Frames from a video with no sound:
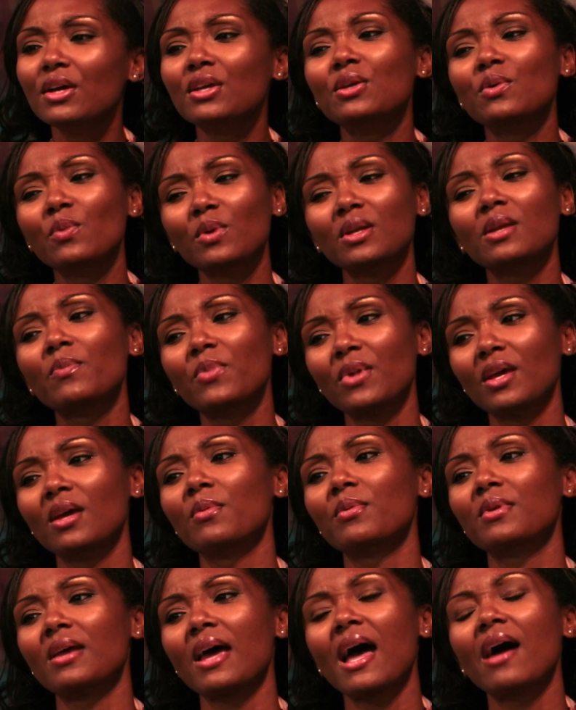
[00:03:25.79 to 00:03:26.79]
you want to be
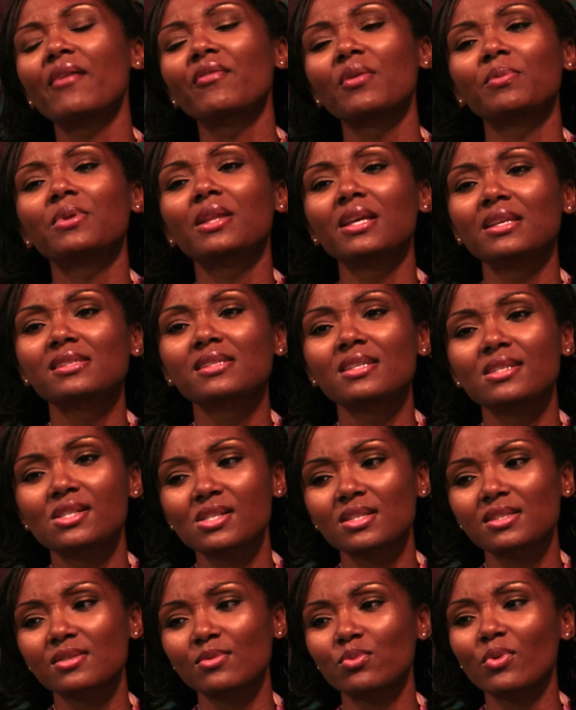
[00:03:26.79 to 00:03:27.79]
able to have a place to
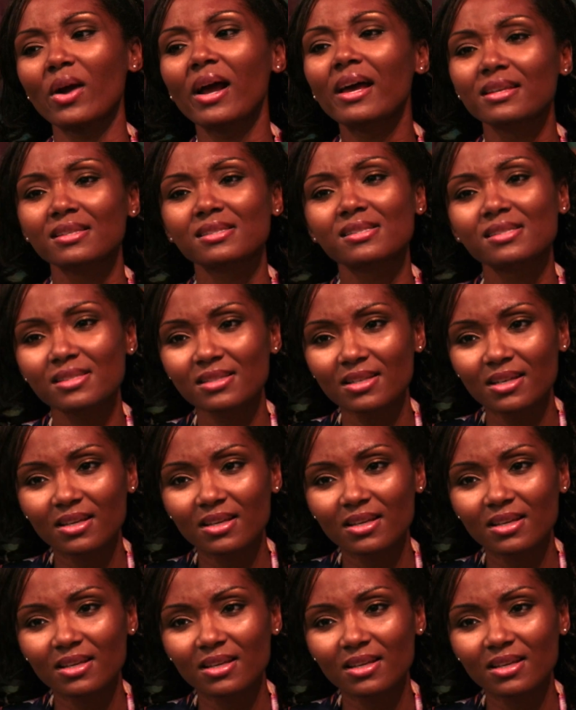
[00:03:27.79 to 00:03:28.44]
just rest.